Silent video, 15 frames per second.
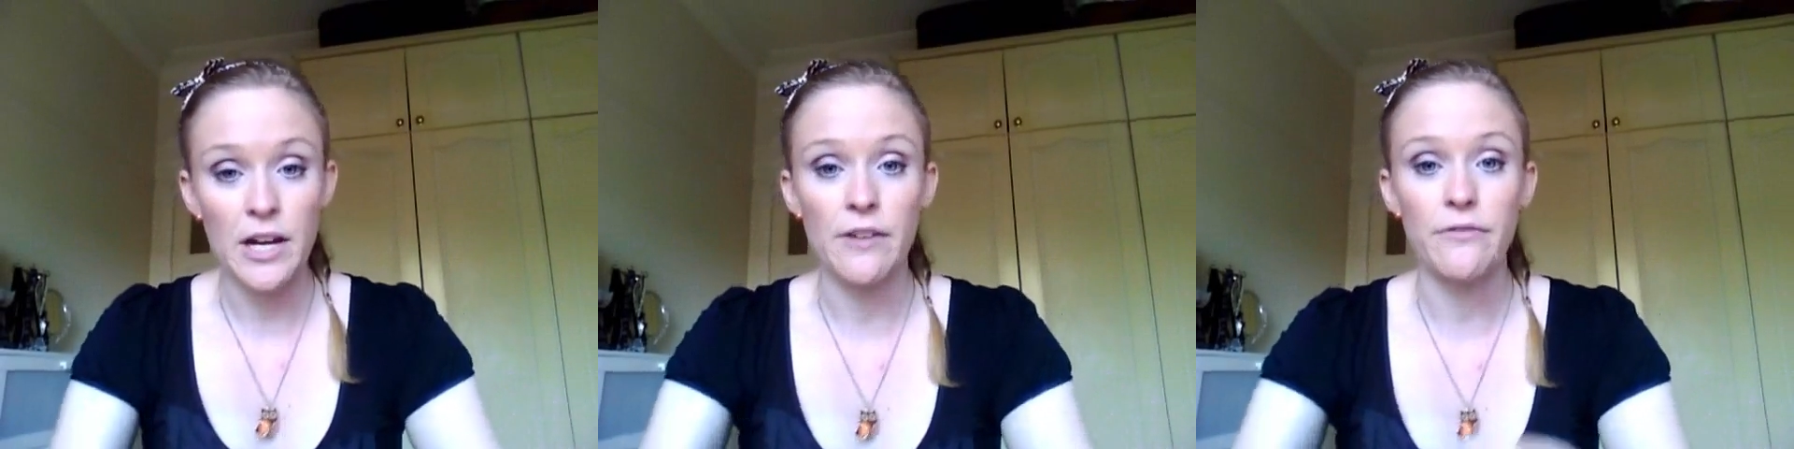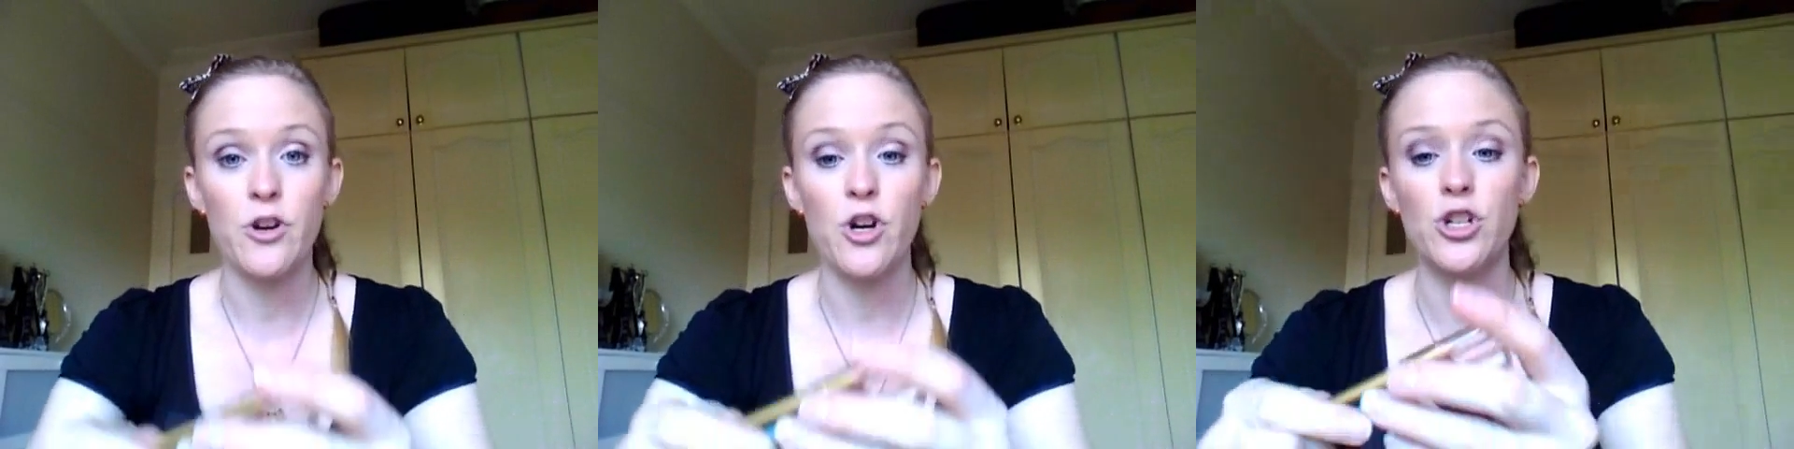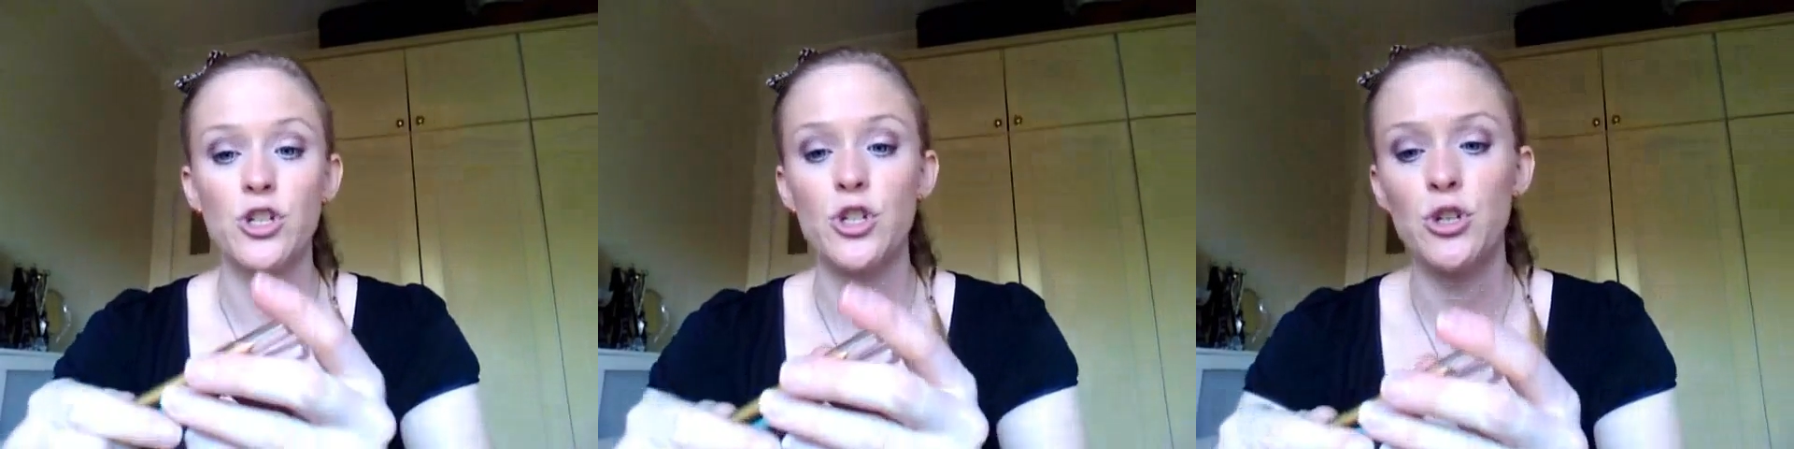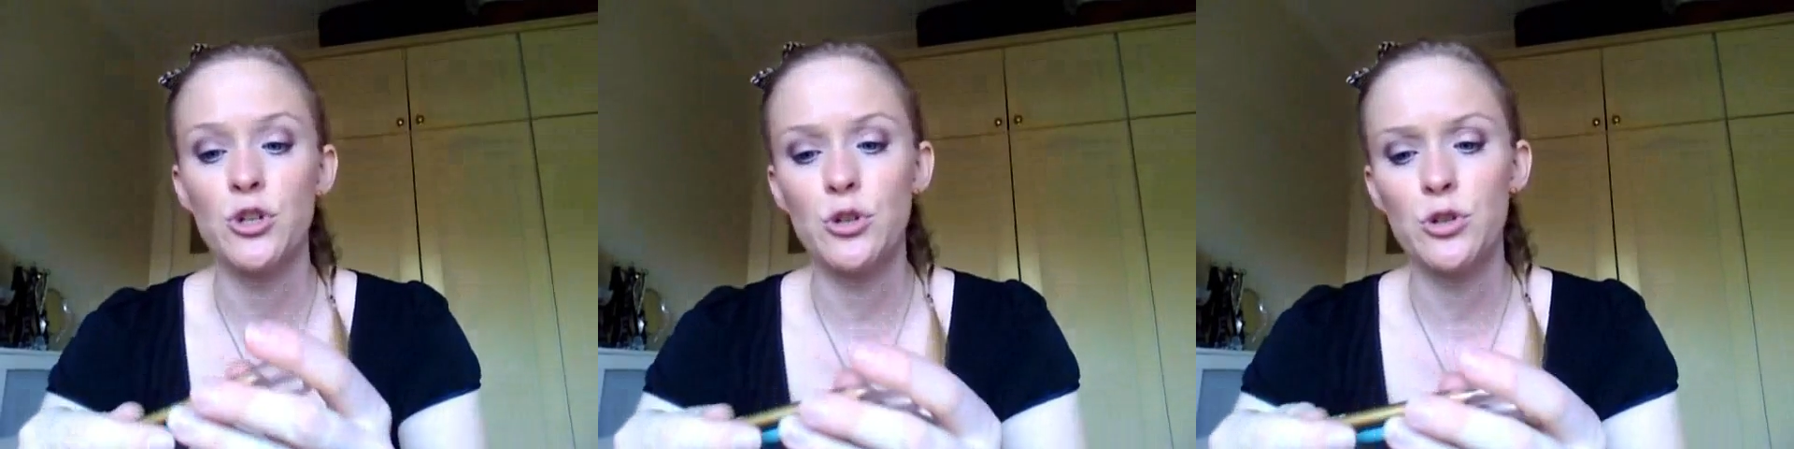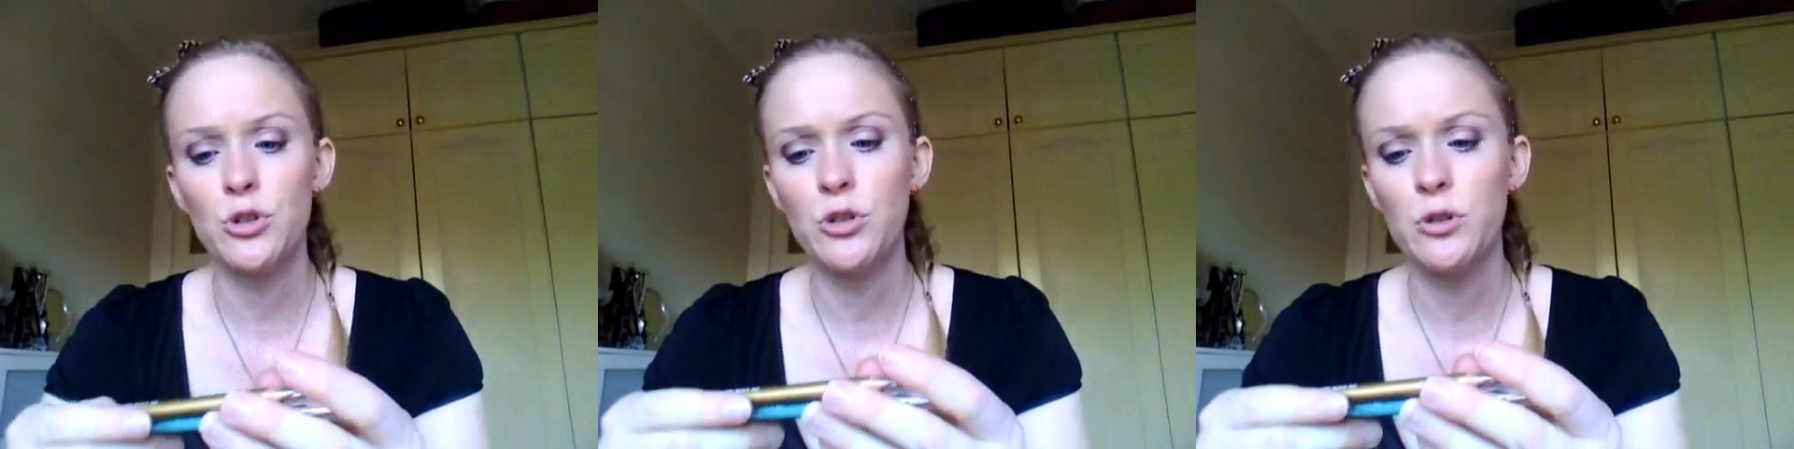And I've got
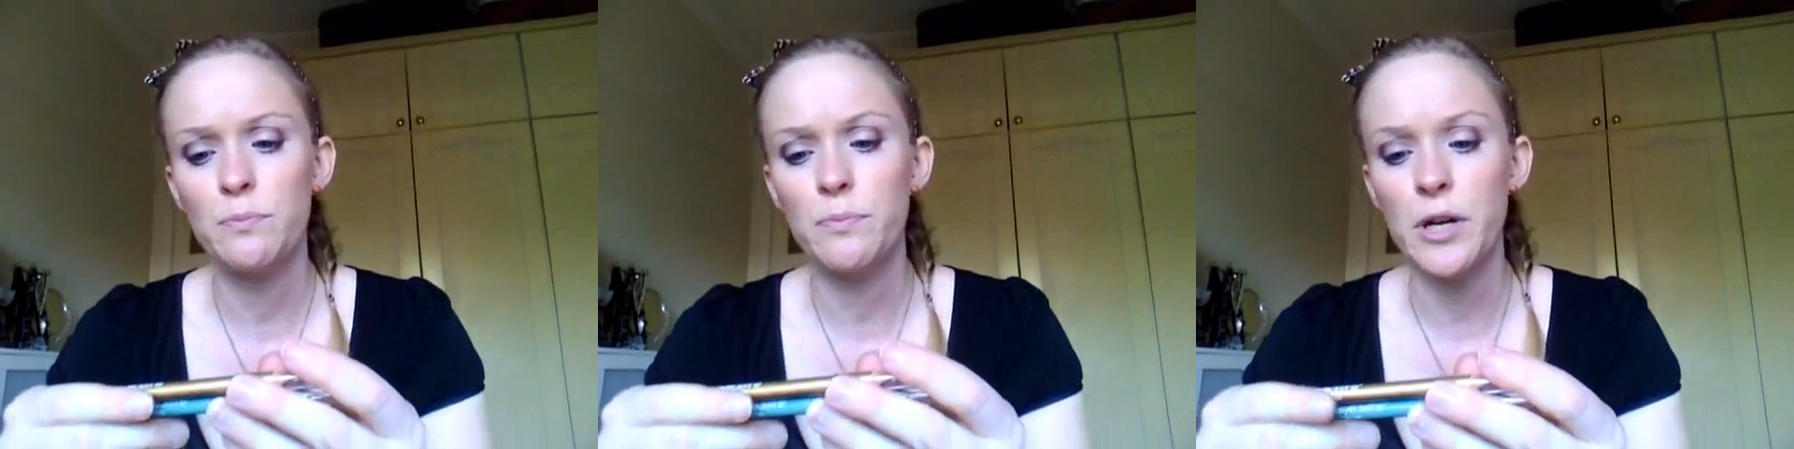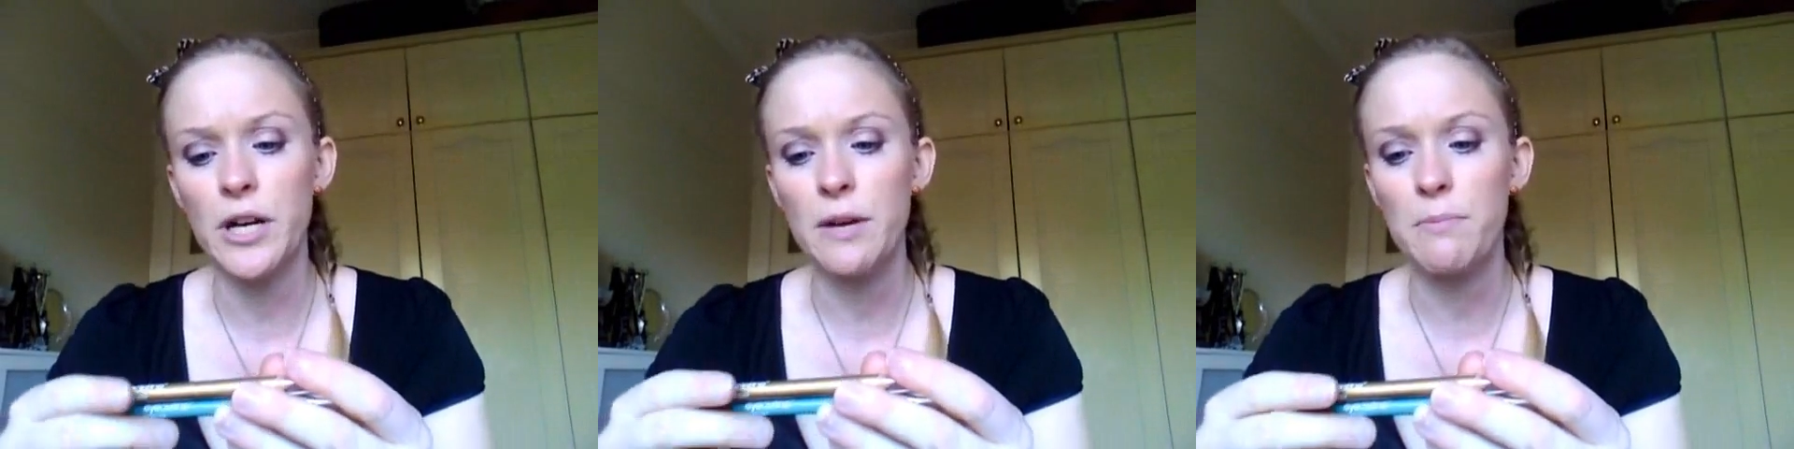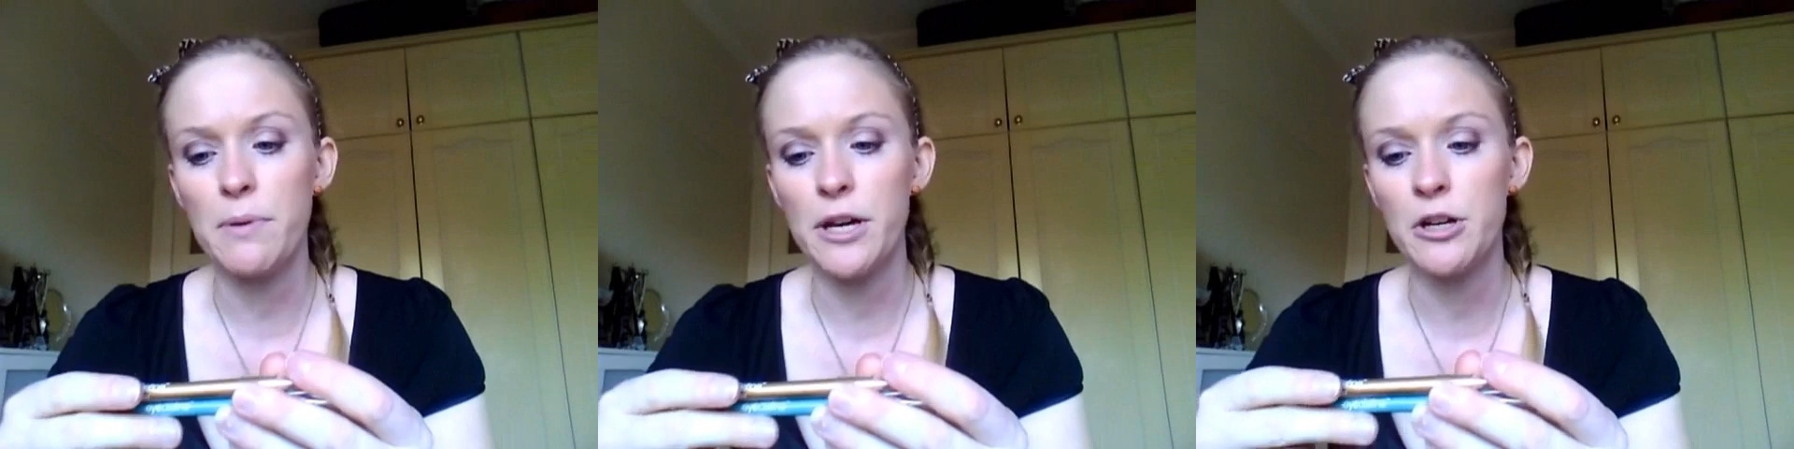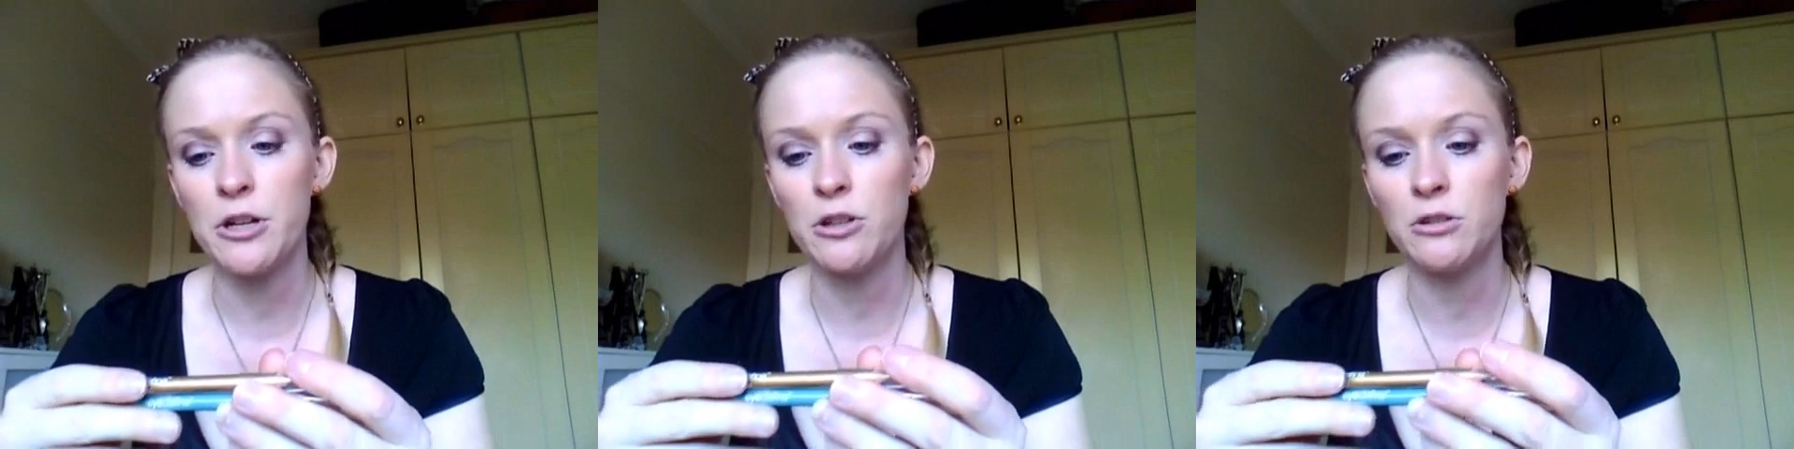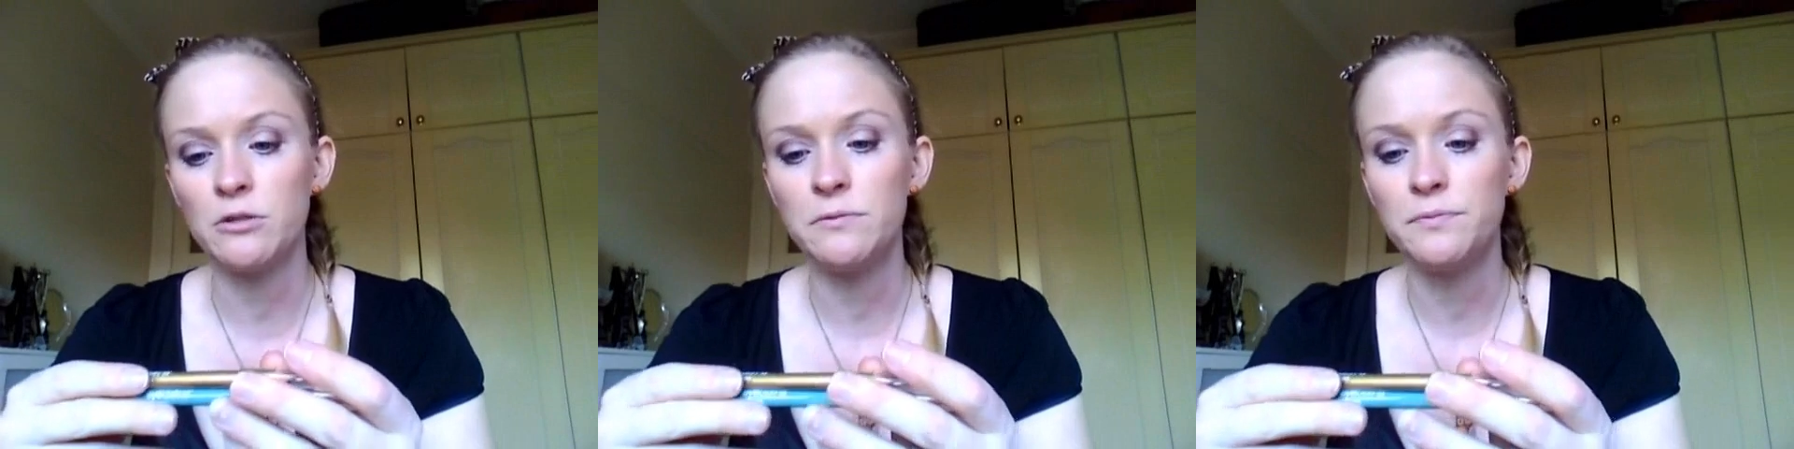two Bonne
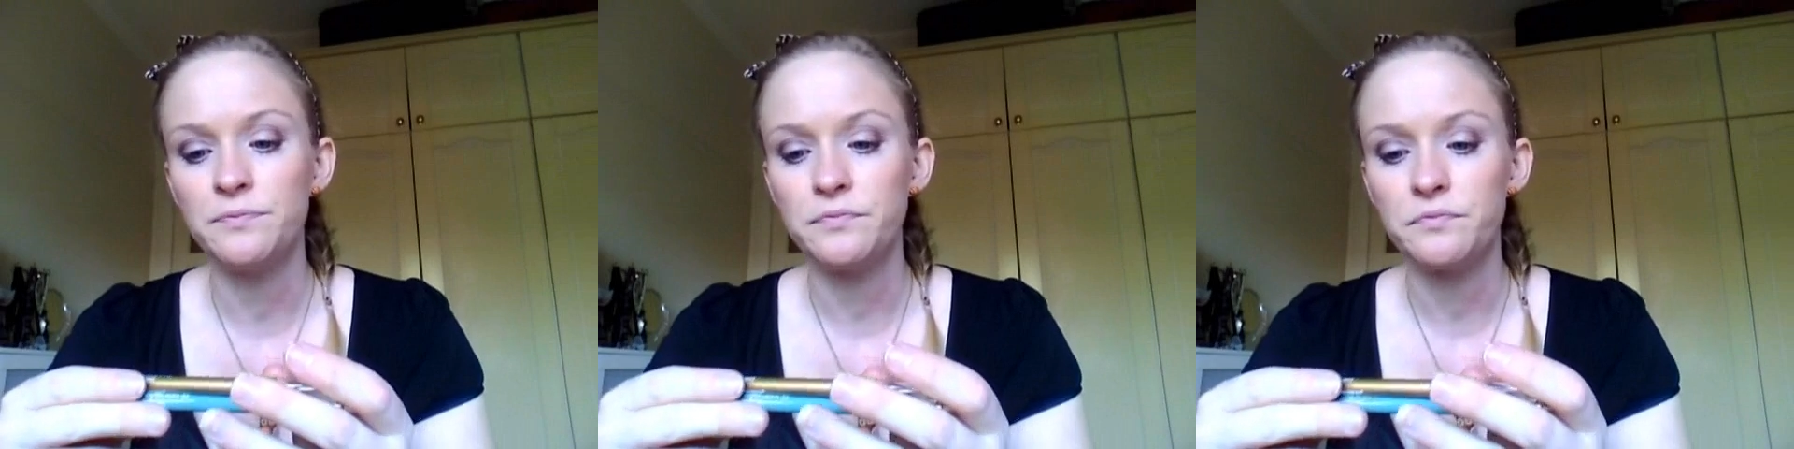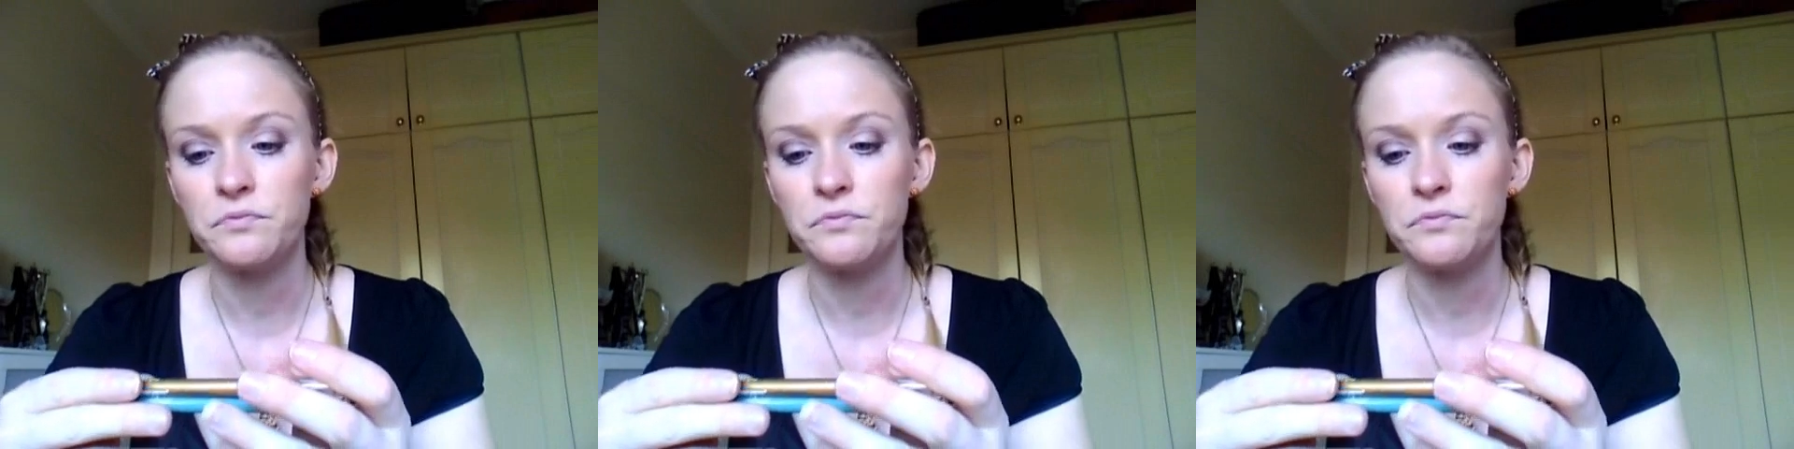Belle